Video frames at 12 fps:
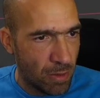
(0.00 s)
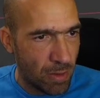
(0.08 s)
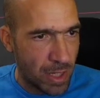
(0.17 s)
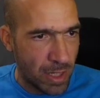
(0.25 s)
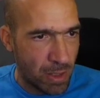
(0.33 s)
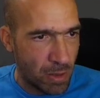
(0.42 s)

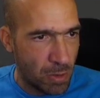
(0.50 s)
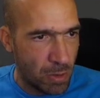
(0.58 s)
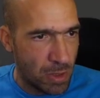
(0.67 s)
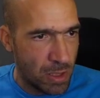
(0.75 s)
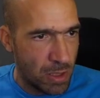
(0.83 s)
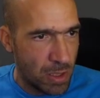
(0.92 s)
No, I cannot
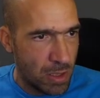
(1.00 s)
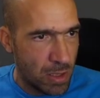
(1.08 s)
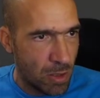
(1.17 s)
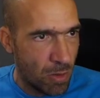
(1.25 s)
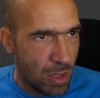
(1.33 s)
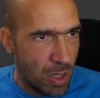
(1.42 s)
do this.
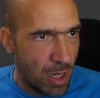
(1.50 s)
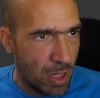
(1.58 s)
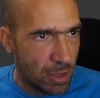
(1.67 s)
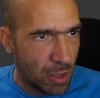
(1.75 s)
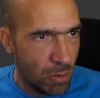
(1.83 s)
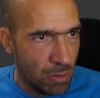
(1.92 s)
So
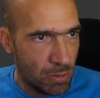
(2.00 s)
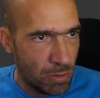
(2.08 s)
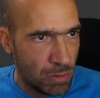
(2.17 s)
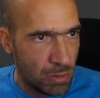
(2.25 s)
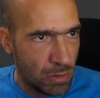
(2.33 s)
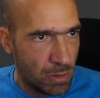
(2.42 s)
Alt-Q.